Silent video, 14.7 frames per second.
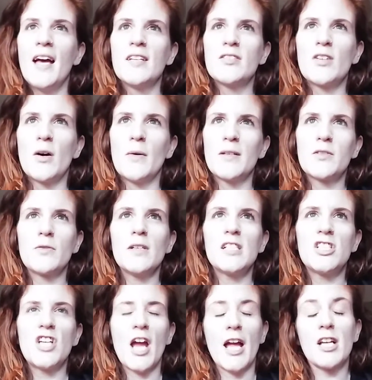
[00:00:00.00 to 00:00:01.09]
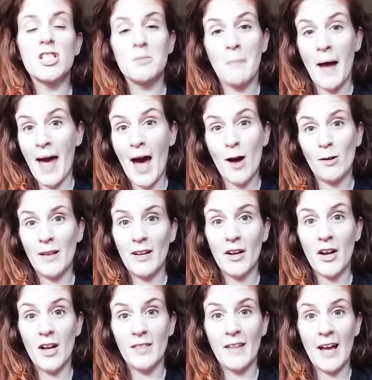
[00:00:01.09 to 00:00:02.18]
So it's really changed my
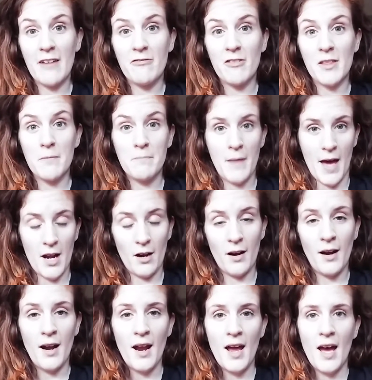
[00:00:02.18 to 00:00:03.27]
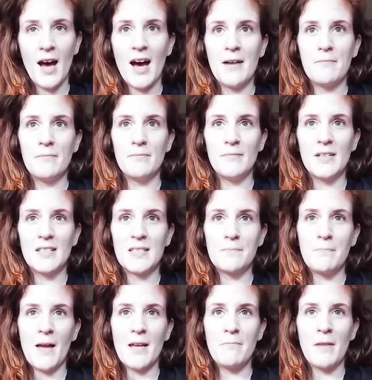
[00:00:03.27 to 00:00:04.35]
outlook on life for the better. It's
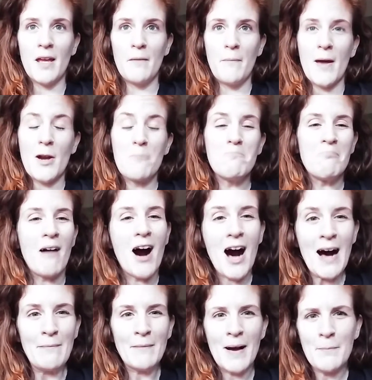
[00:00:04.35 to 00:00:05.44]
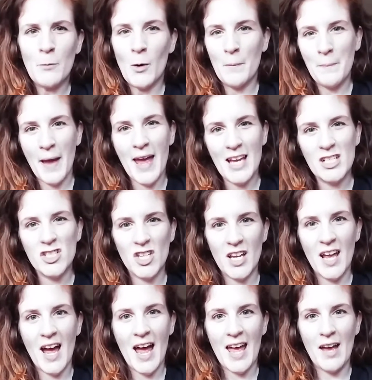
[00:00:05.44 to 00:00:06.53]
made me a better mom. I'm more
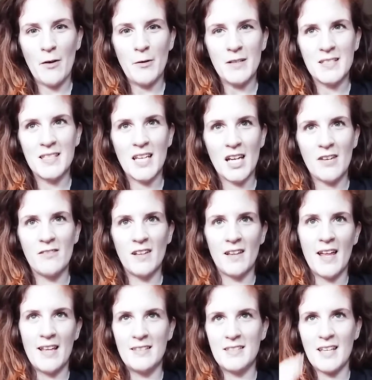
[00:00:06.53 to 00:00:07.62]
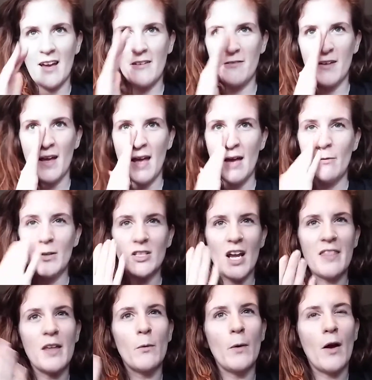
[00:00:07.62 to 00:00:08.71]
patient. I always think of the lens of, which I
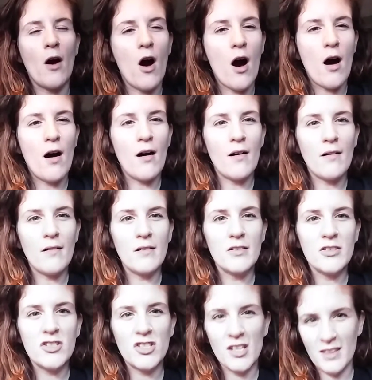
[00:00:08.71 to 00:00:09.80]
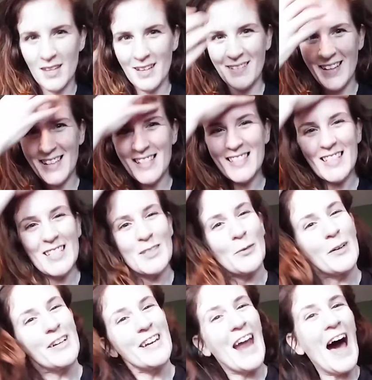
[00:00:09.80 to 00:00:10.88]
think we all should think like this, because
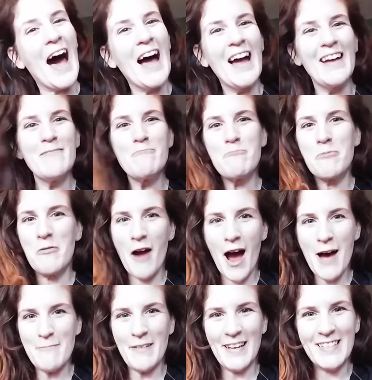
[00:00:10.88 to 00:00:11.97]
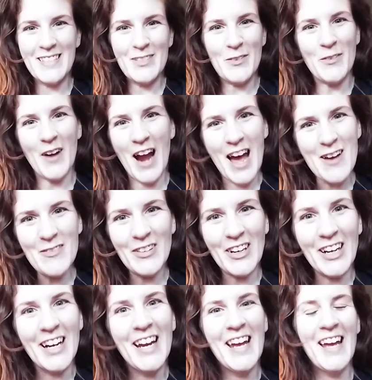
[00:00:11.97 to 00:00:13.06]
we're not promised
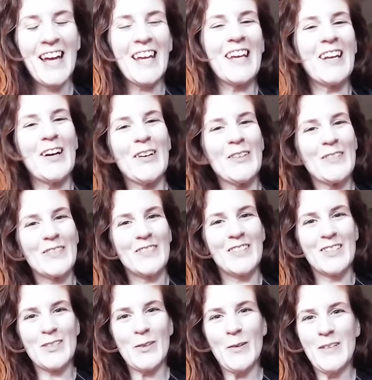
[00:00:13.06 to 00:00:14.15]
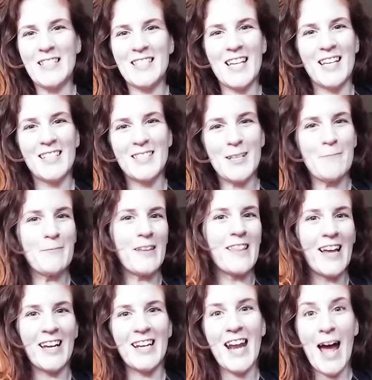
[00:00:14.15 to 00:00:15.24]
forever. You know, there's always something
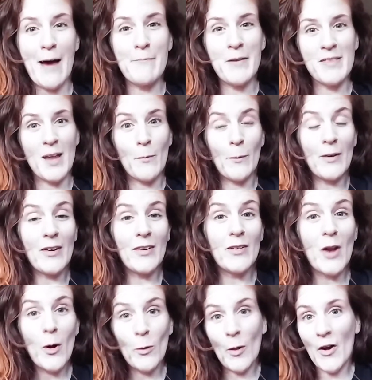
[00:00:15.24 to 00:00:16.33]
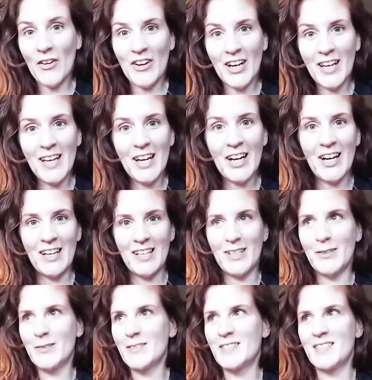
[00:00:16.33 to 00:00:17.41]
that could happen that we're no longer here. You
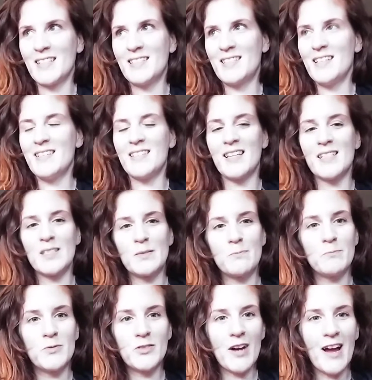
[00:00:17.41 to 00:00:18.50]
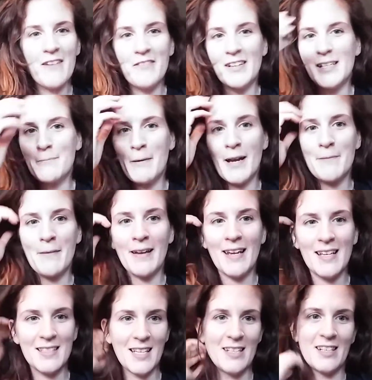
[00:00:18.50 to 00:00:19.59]
know, it's as easy as driving to pick up my
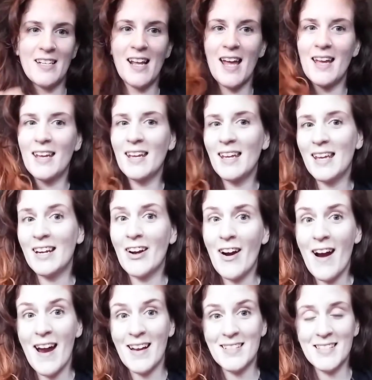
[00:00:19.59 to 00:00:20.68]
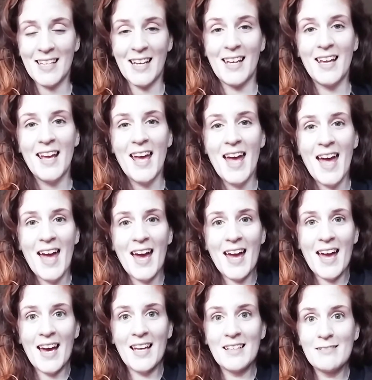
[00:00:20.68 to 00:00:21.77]
kids later today. I can get in a car accident
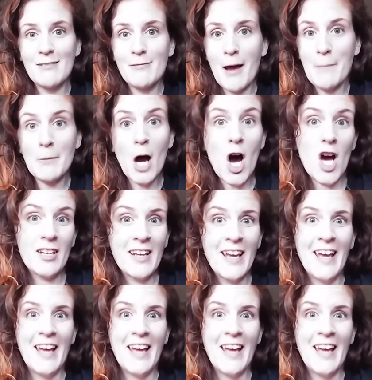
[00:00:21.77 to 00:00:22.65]
and I'm gone.